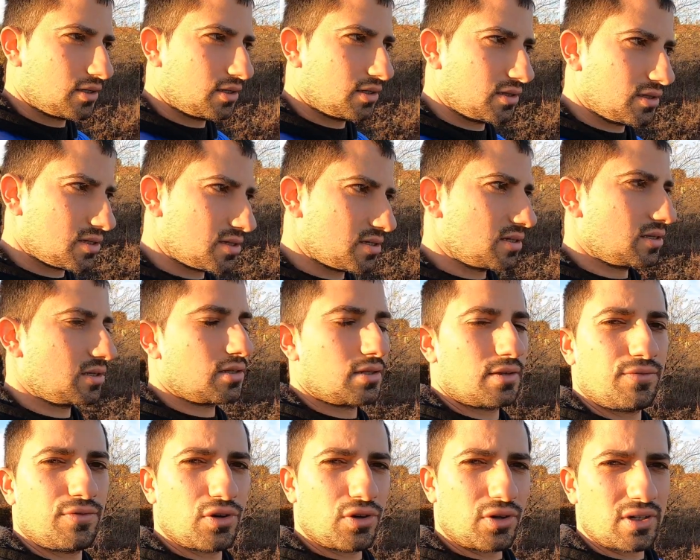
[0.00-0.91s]
In the
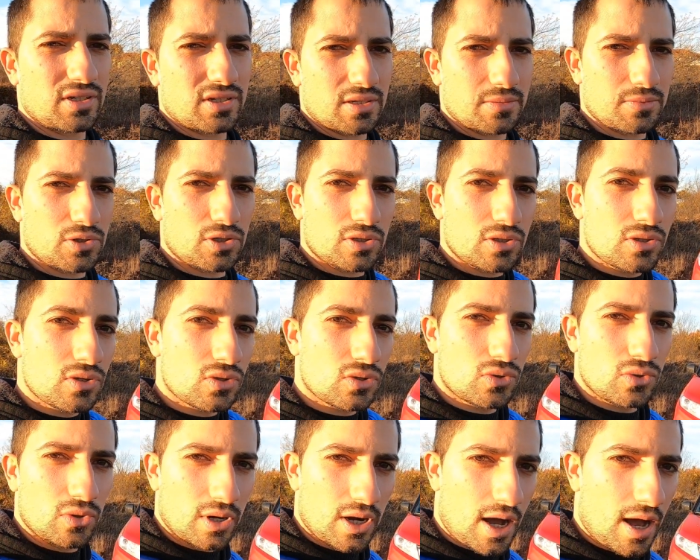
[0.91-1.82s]
city the fuel consumption
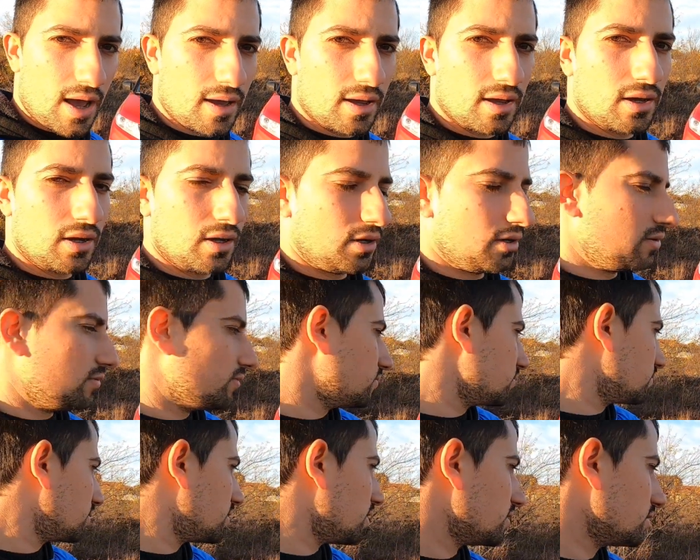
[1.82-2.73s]
is too high
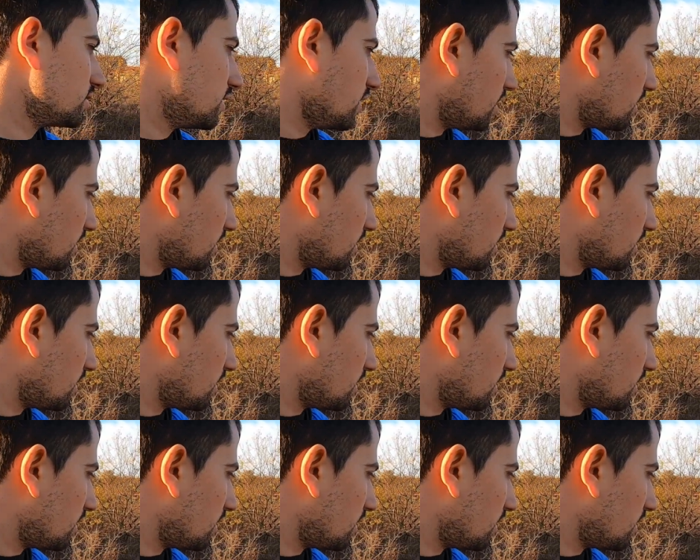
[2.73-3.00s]
for that